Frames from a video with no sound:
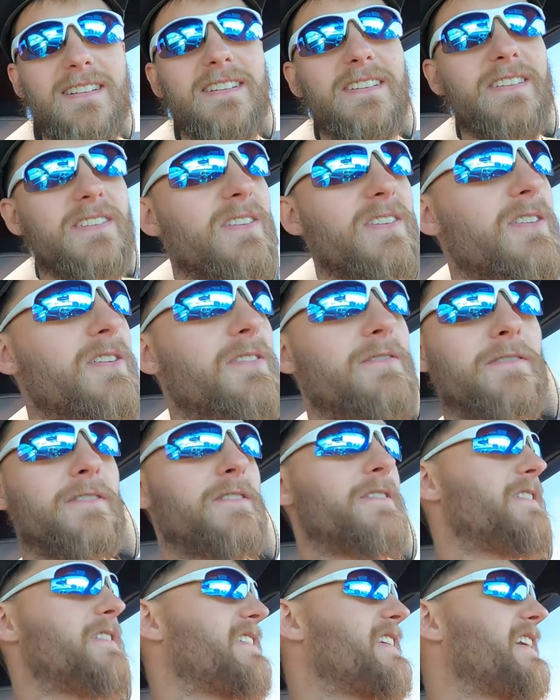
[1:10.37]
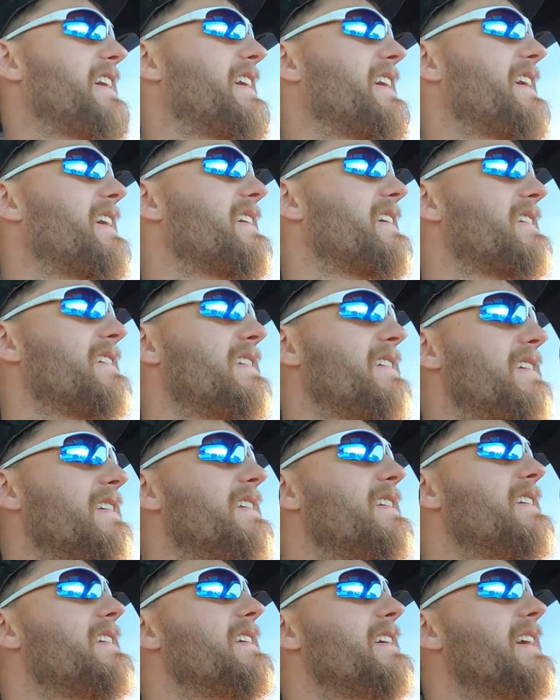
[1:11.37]
He's looking for his hat.
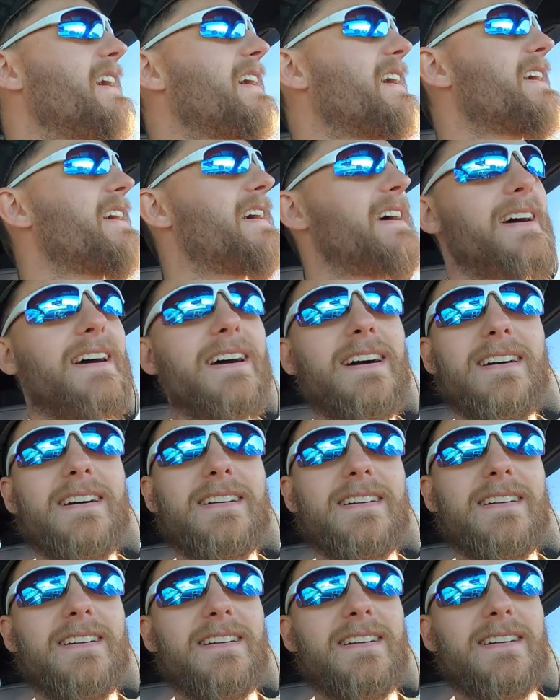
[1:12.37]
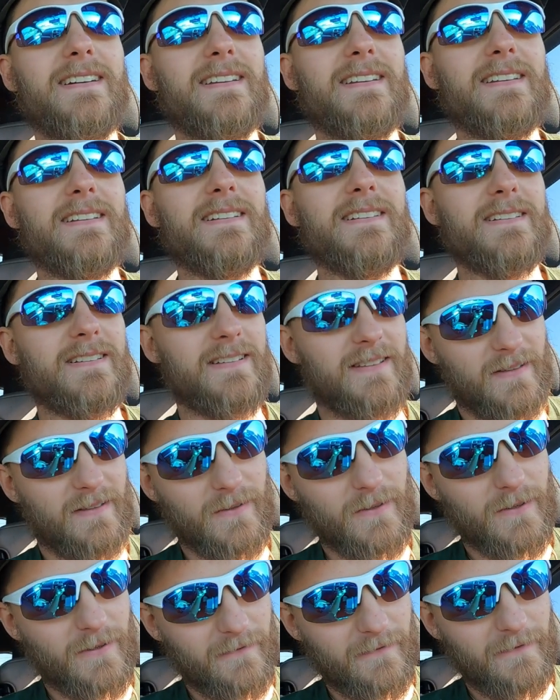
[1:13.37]
He had a hat, and uh, he's
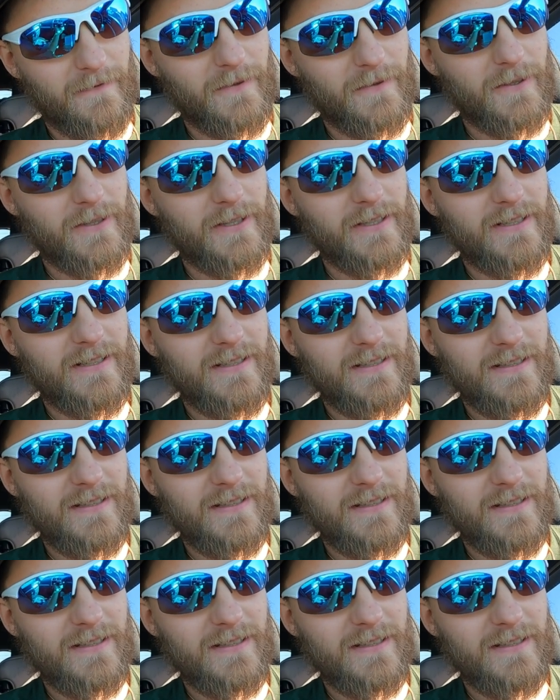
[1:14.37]
looking for it.